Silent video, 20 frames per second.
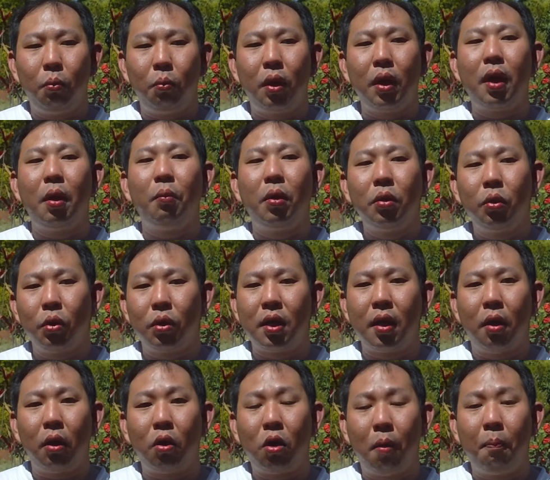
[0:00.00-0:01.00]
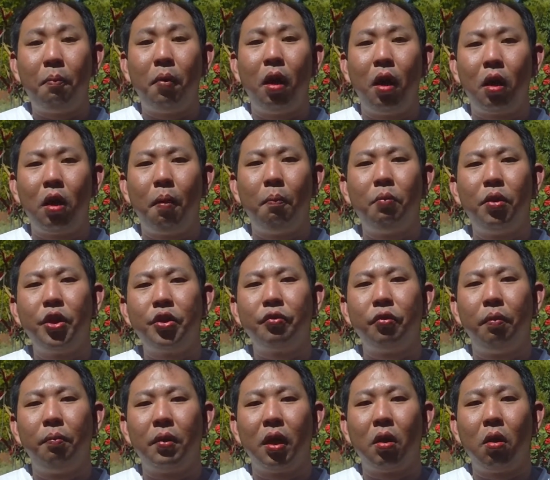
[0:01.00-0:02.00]
What I want to accomplish
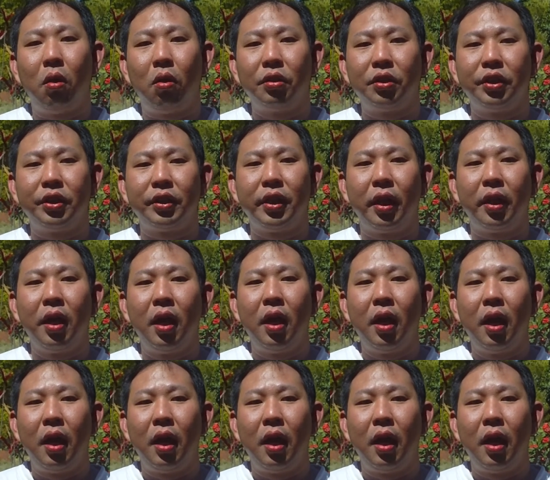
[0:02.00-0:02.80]
from the course is that